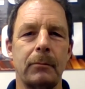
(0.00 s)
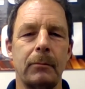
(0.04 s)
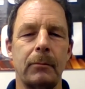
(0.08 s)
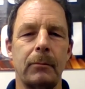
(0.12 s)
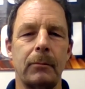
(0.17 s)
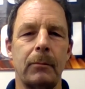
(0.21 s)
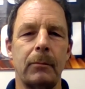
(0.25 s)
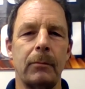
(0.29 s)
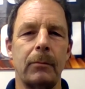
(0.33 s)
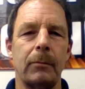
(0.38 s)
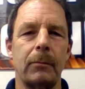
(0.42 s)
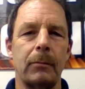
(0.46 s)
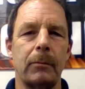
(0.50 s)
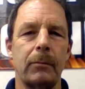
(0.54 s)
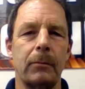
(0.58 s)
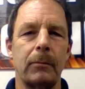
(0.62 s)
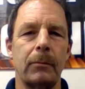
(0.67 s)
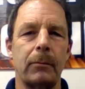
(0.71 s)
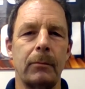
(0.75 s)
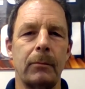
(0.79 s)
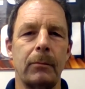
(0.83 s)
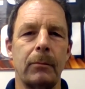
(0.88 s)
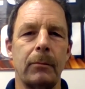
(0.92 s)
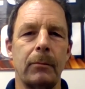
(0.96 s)

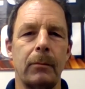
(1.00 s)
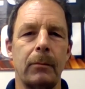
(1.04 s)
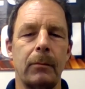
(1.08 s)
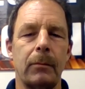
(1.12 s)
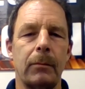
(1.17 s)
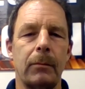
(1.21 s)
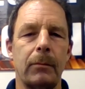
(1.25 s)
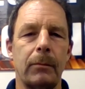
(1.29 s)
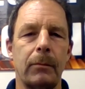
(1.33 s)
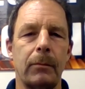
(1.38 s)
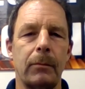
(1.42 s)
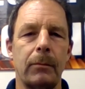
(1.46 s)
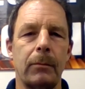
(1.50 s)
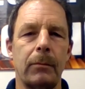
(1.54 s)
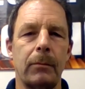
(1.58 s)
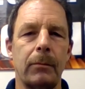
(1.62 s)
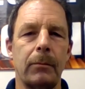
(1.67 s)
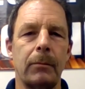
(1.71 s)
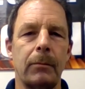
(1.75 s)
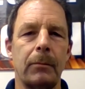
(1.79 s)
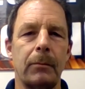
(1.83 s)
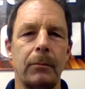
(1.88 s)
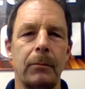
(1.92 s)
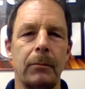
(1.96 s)

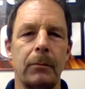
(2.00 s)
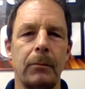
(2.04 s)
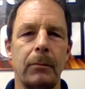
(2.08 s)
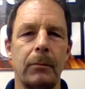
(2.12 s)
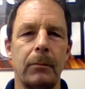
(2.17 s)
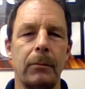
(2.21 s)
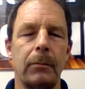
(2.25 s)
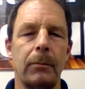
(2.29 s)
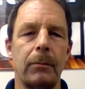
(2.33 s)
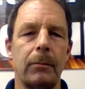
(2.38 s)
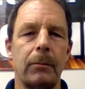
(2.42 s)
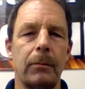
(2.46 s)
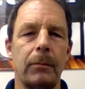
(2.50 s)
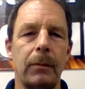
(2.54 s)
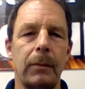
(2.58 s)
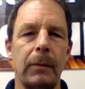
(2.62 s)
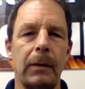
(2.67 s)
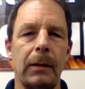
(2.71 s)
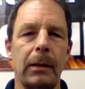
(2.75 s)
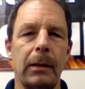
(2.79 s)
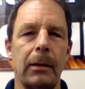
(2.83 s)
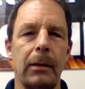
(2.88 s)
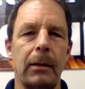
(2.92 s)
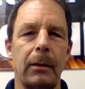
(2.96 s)

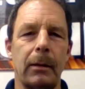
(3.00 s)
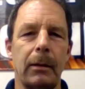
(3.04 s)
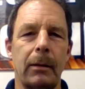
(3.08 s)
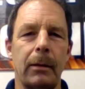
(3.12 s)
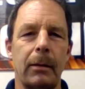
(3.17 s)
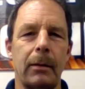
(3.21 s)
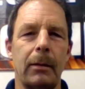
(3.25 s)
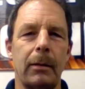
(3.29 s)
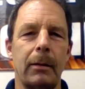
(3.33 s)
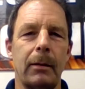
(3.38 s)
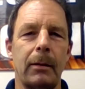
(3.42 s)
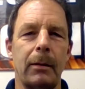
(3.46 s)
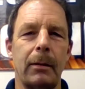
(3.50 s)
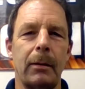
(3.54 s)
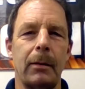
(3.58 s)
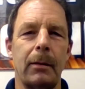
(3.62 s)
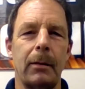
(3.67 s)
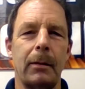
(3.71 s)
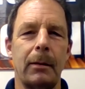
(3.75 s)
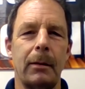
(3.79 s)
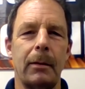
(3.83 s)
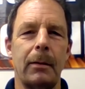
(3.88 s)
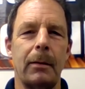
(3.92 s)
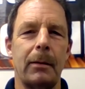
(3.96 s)

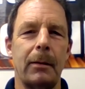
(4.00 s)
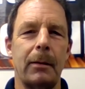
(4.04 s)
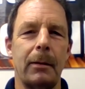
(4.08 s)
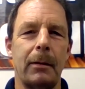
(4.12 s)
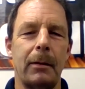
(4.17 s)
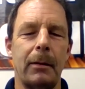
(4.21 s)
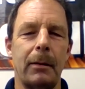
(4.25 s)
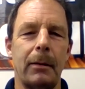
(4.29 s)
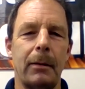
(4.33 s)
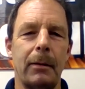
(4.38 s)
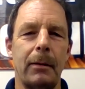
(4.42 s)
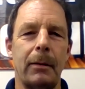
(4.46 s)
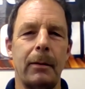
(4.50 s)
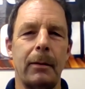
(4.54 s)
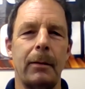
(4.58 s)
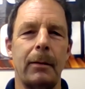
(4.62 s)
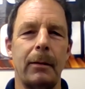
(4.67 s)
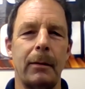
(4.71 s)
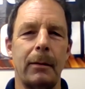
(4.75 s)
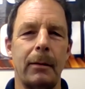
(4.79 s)
(silent)